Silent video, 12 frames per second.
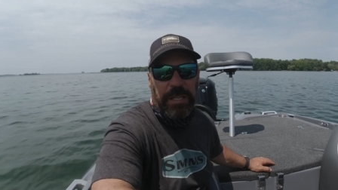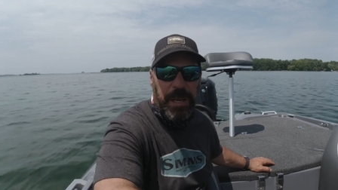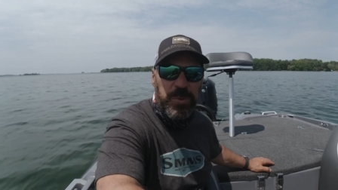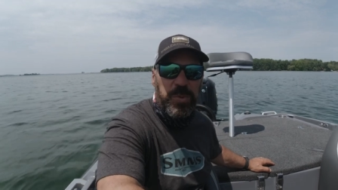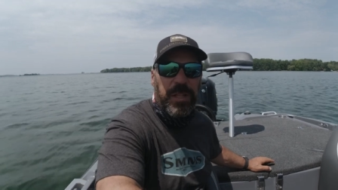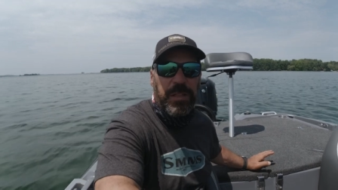it
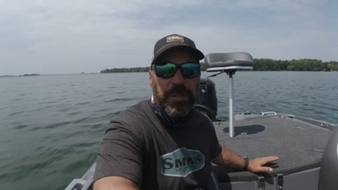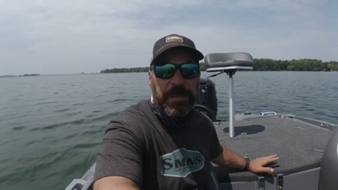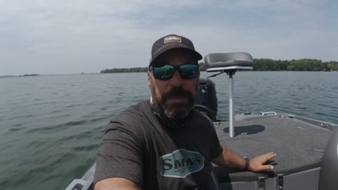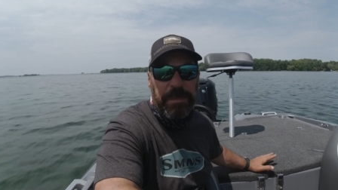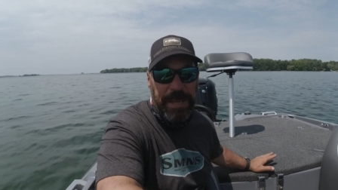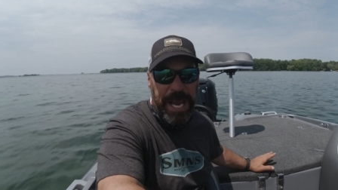comes with
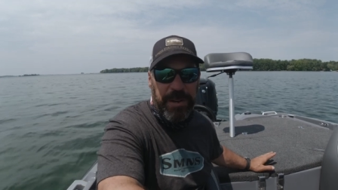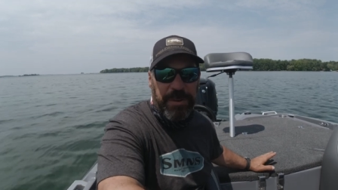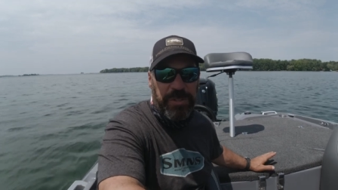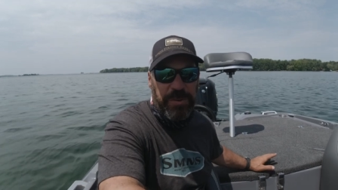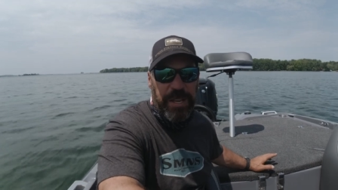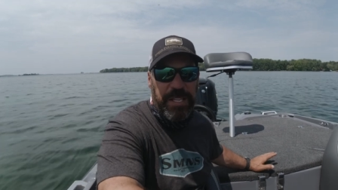aluminum
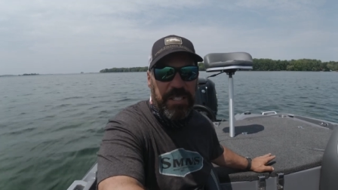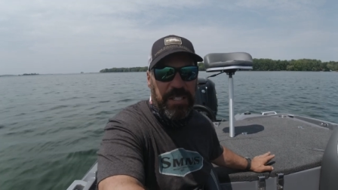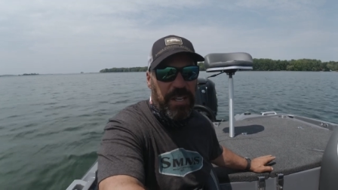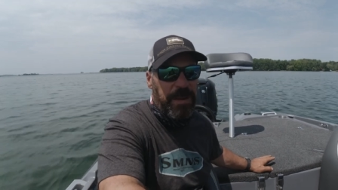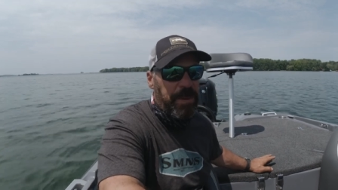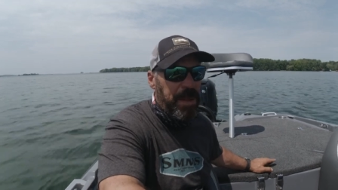battery trays
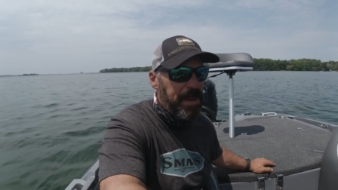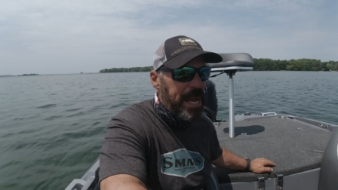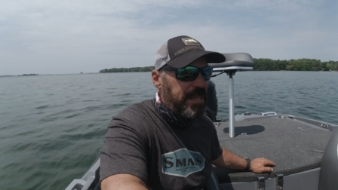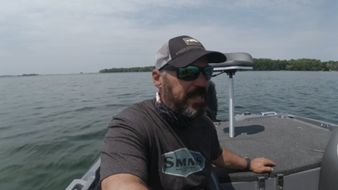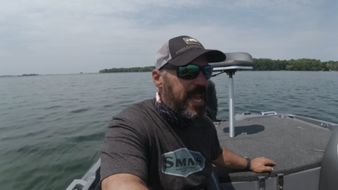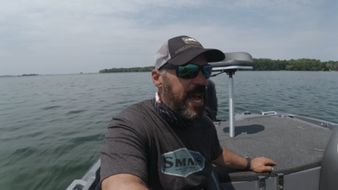designed by
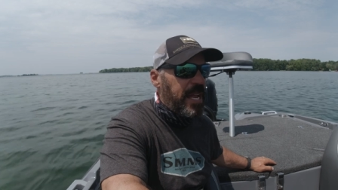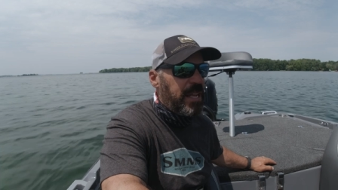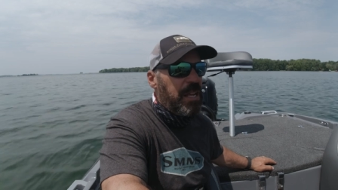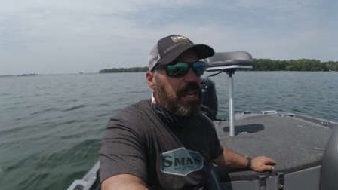Basscat.